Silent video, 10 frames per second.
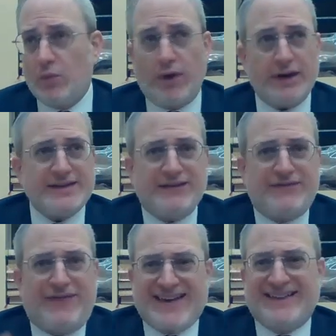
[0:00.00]
What is the
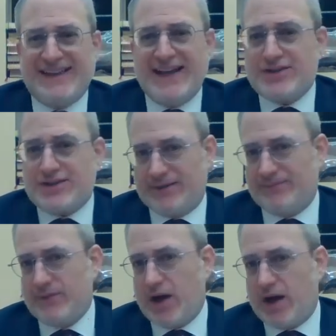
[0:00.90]

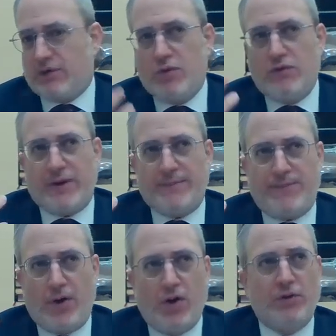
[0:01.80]
violation of
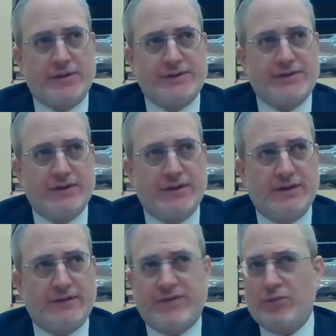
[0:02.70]
removing poles
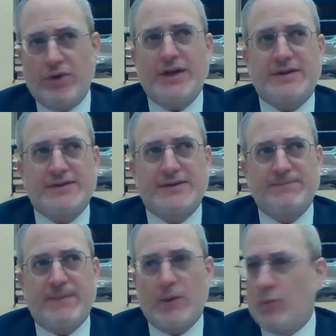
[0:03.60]
from
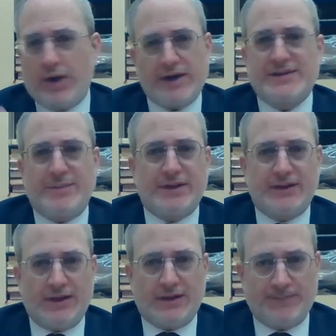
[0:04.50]
rings? What is the
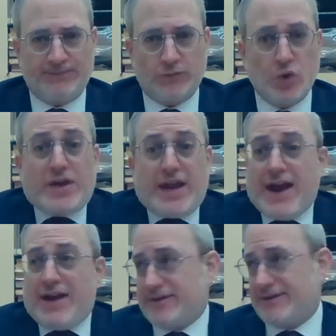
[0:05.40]
big deal? Who
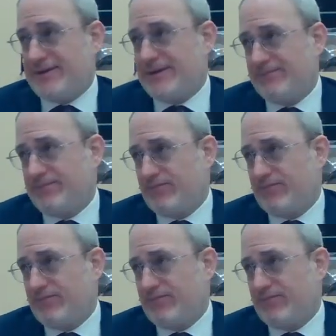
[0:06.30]
cares?